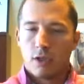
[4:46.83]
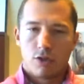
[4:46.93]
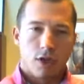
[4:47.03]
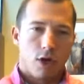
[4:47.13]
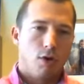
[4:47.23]

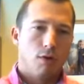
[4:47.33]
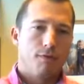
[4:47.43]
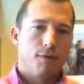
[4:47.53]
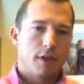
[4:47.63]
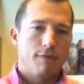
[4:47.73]
So
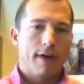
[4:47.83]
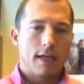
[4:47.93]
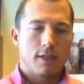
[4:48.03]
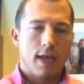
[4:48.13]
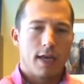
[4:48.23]
fully
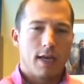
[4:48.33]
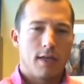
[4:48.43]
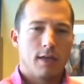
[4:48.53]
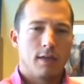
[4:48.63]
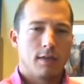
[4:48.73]

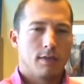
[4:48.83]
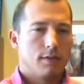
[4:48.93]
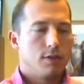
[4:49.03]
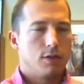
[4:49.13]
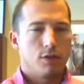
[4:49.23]
vaccinated,
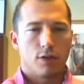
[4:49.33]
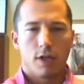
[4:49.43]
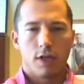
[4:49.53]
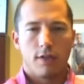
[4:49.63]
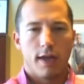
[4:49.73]
you're
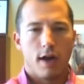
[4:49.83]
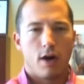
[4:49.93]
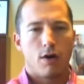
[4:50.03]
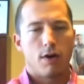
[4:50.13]
good there.